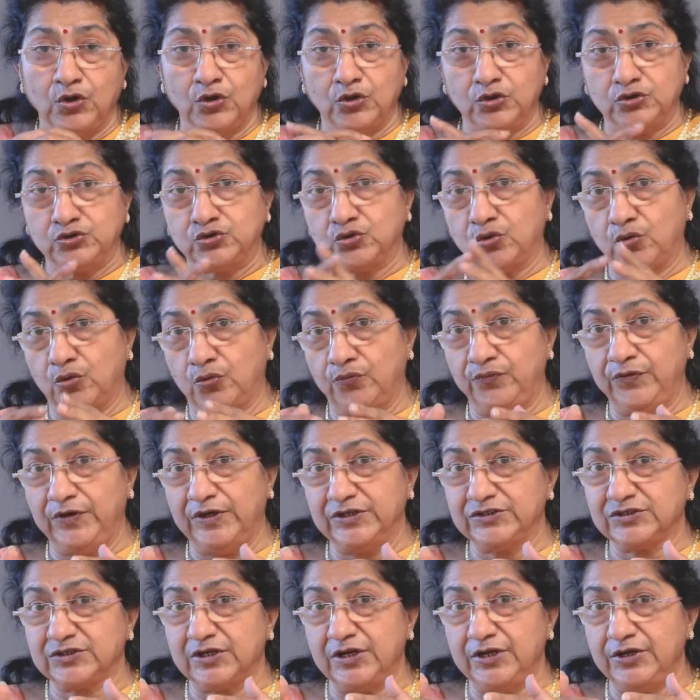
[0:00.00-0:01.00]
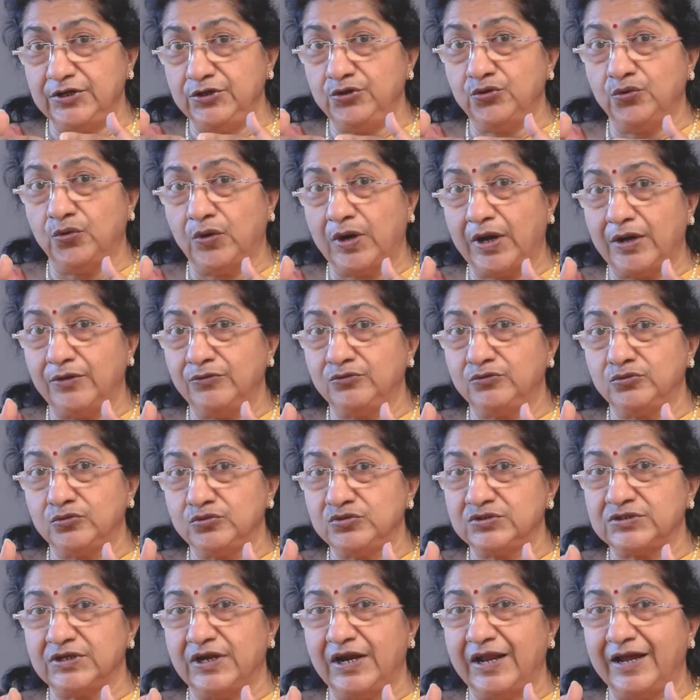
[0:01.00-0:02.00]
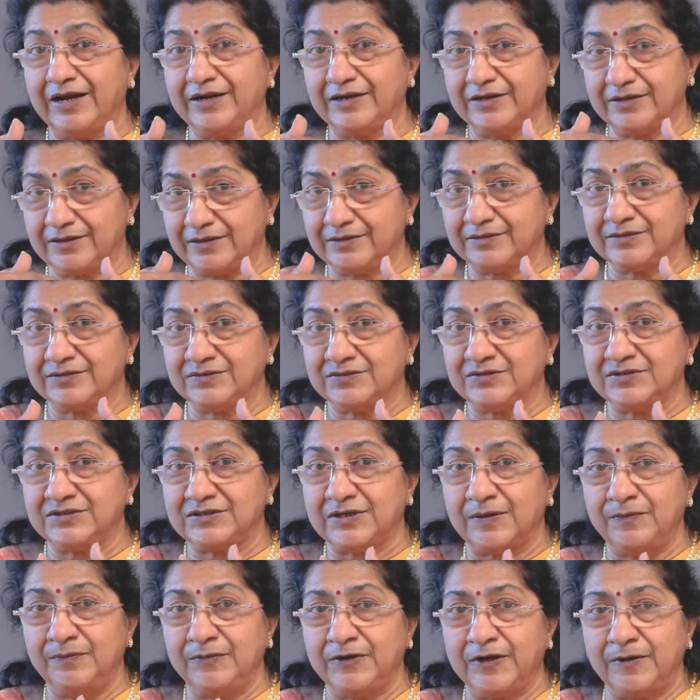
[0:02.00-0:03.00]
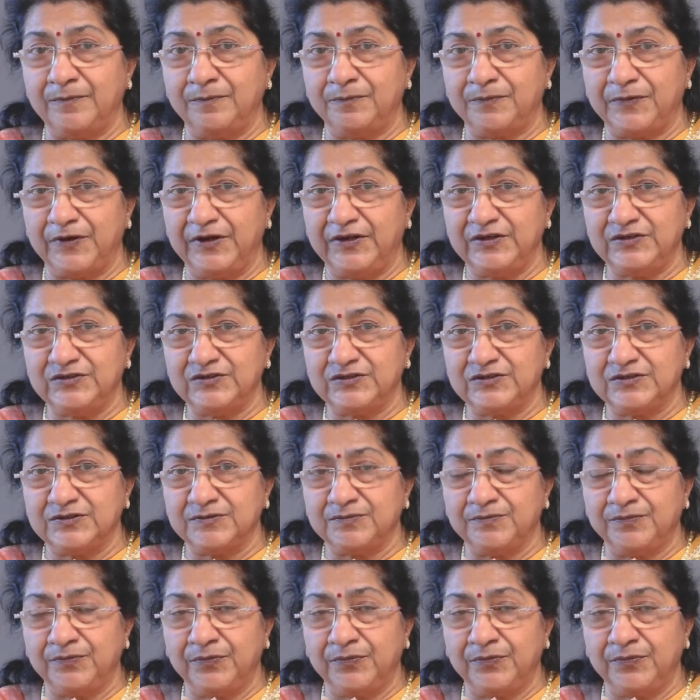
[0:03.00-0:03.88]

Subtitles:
So, obviously, you have to select some companies.